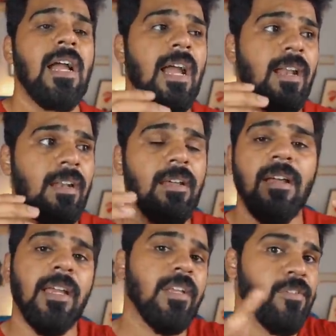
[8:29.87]
and
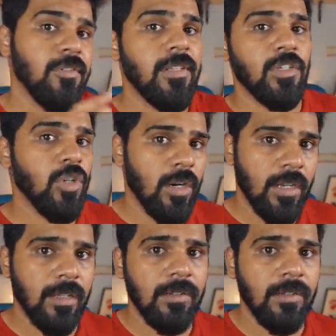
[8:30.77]
I can show this shot.